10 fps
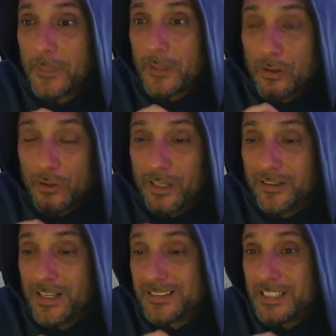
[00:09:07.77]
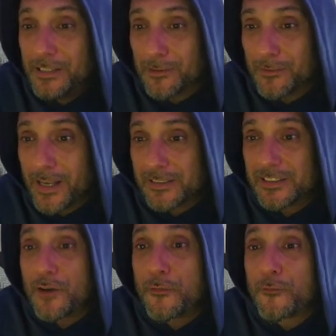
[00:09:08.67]
Look at this, EtherX.
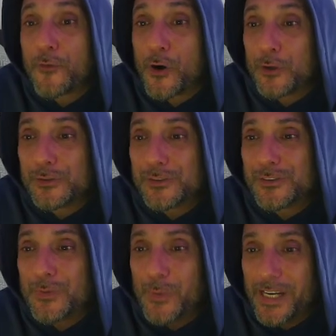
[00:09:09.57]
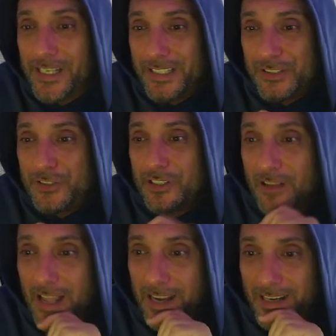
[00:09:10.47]
Their first tweet is
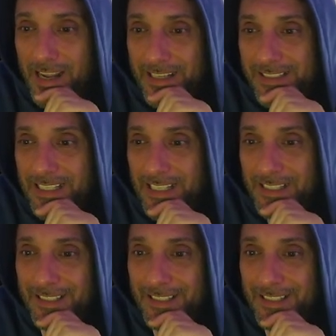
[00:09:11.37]
July 19th.